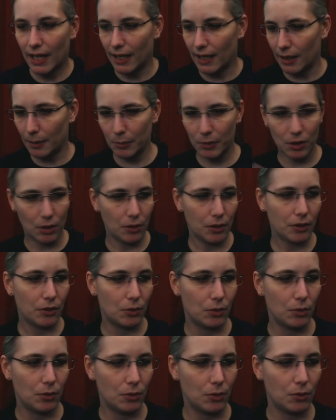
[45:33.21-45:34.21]
I'm going
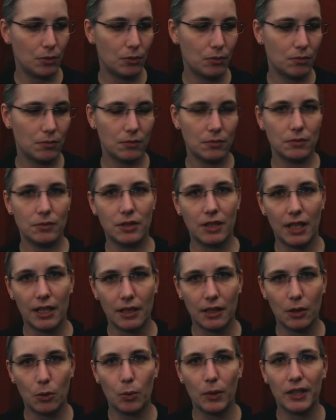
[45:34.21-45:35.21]
to
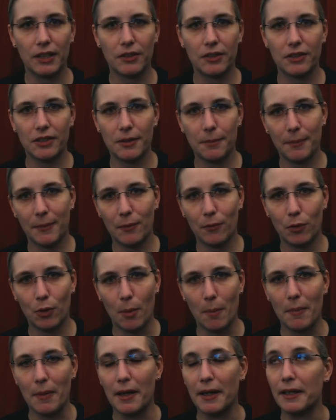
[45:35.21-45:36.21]
take a quick sip
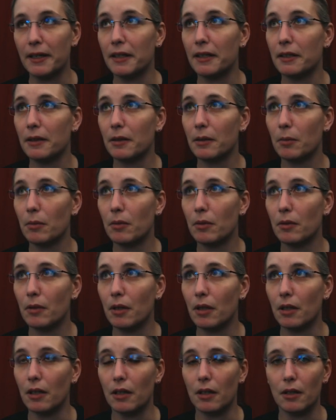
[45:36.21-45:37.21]
from my
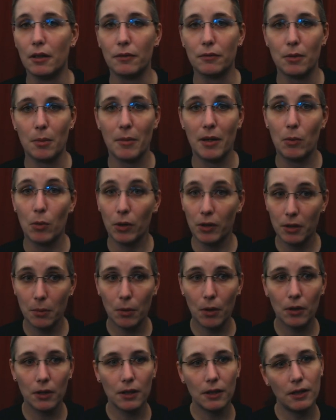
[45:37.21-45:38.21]
uh, from my
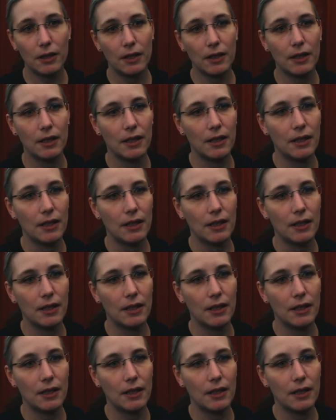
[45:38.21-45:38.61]
water bottle.